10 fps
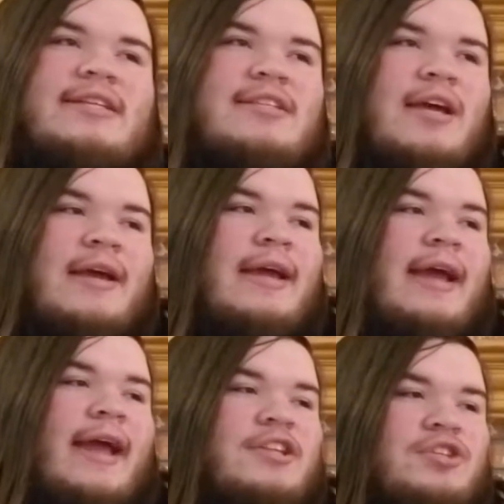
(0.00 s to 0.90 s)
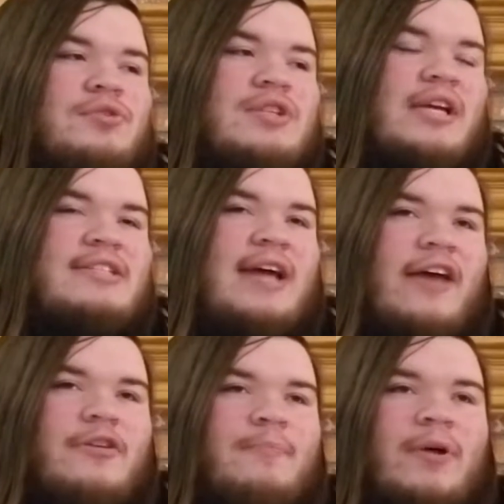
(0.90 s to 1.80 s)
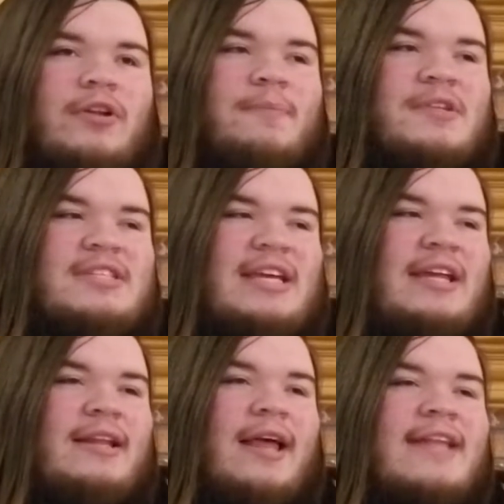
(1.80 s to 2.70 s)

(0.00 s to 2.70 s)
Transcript: It's using it to either build up the scene.